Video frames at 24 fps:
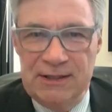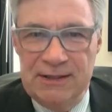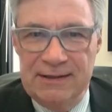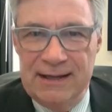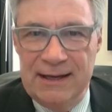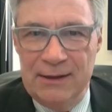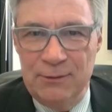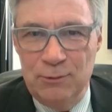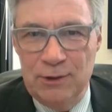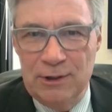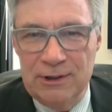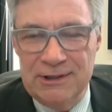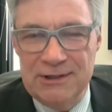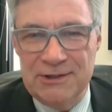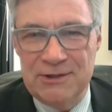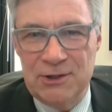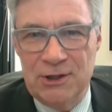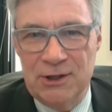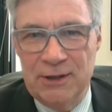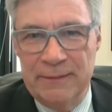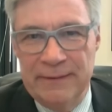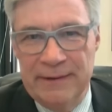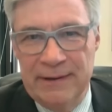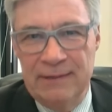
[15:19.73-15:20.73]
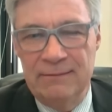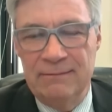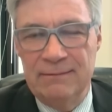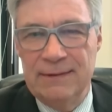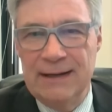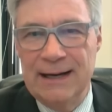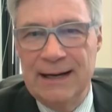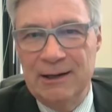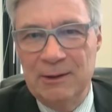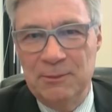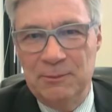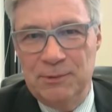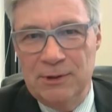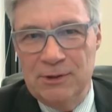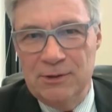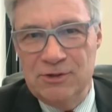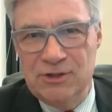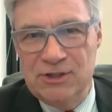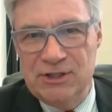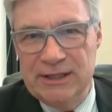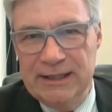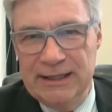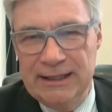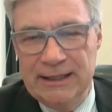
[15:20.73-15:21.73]
and then we'll determine how to
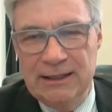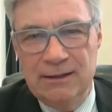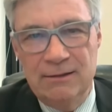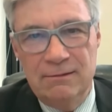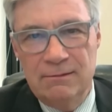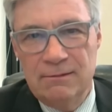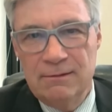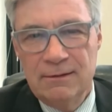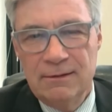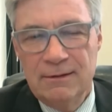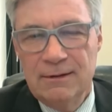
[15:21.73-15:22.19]
proceed